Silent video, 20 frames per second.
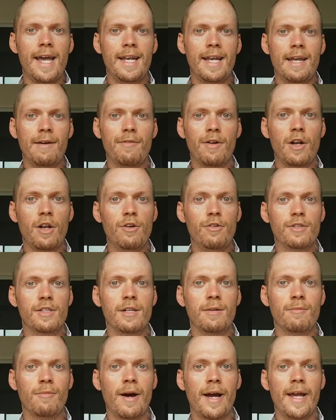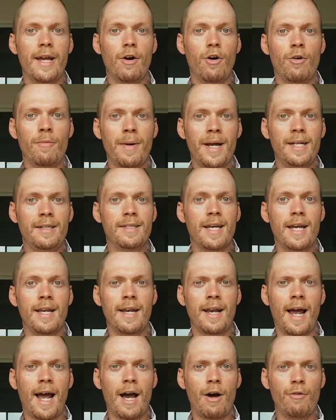in either losing weight or
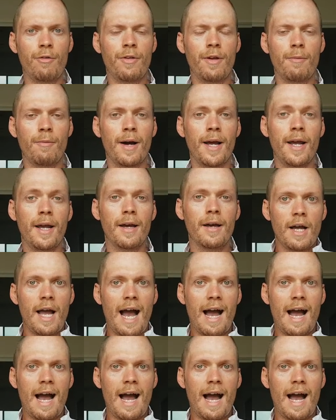maintaining a healthy weight.